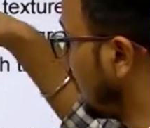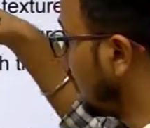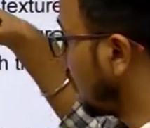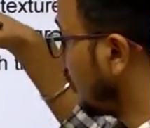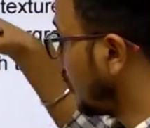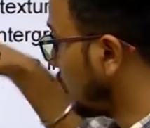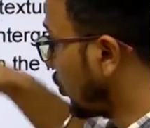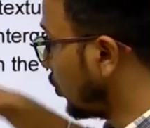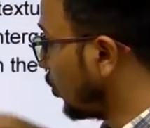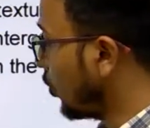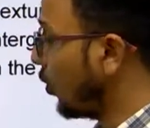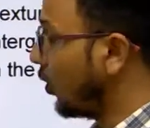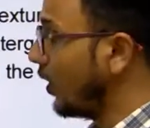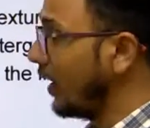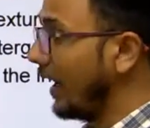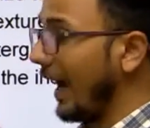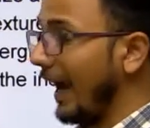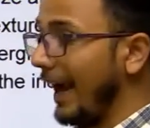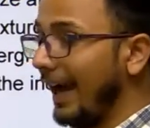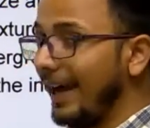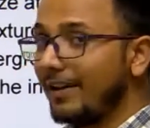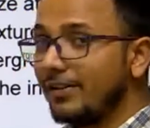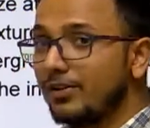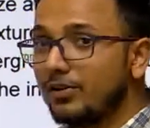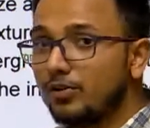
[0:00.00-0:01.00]
it
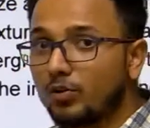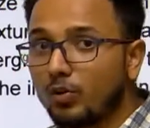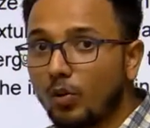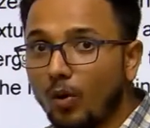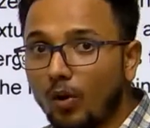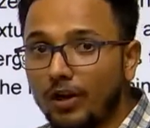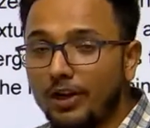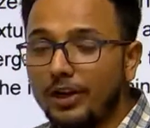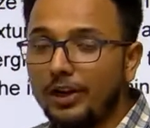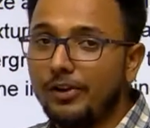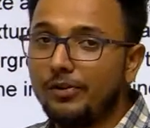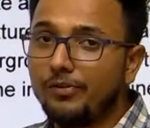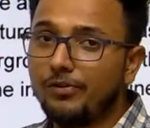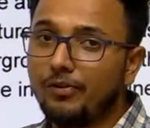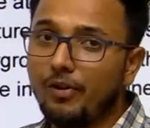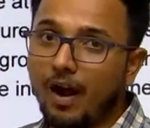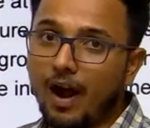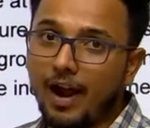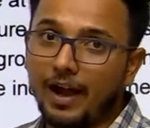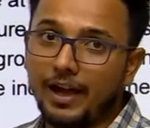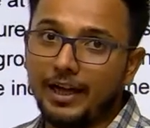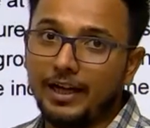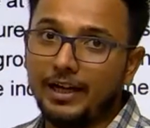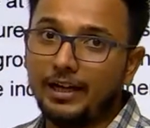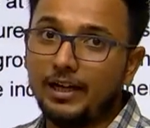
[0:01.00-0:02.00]
cool and
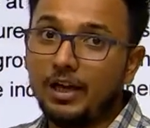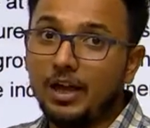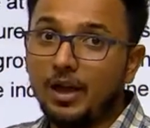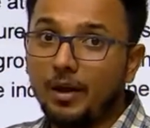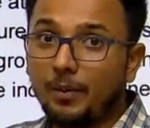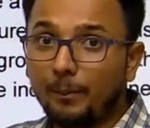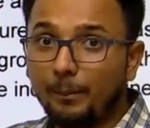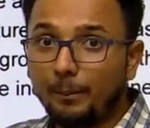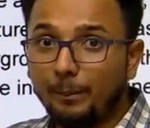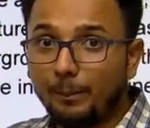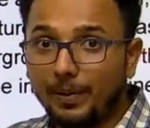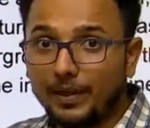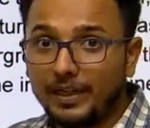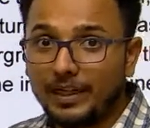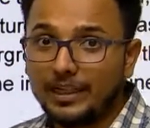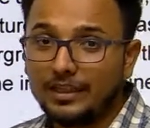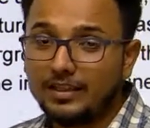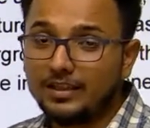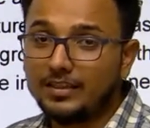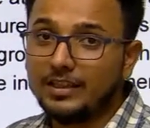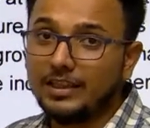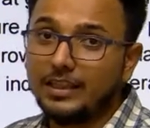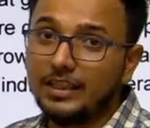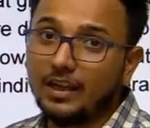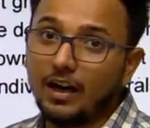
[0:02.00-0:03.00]
solidified
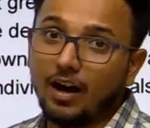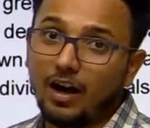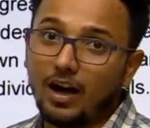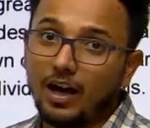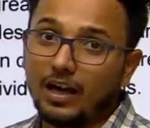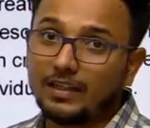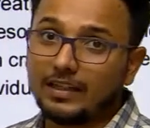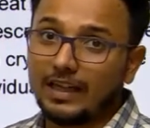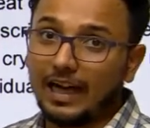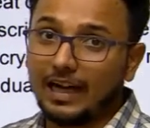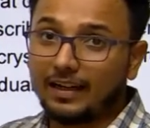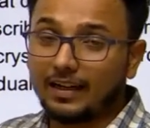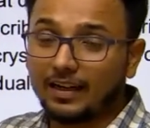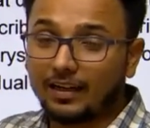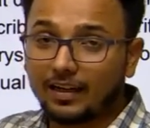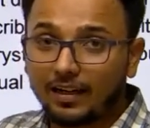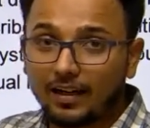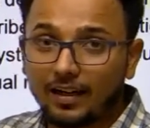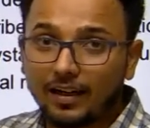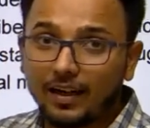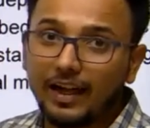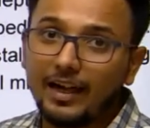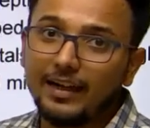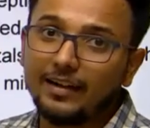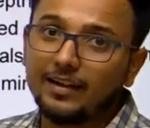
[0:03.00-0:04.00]
beneath the earth at a
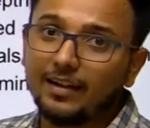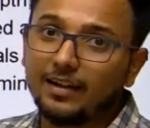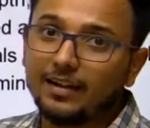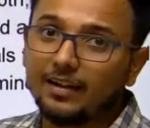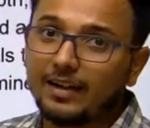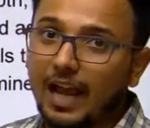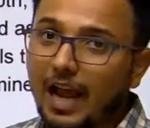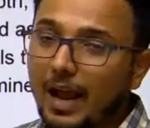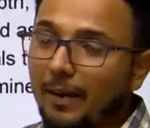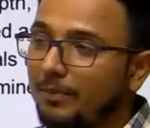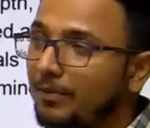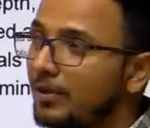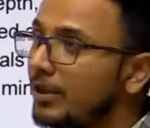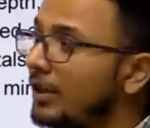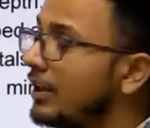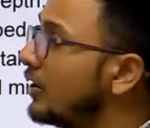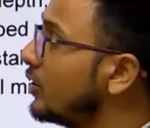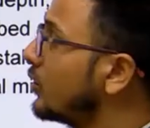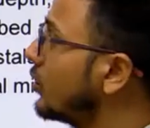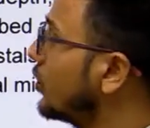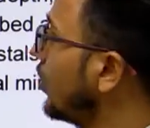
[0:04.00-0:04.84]
greater depth,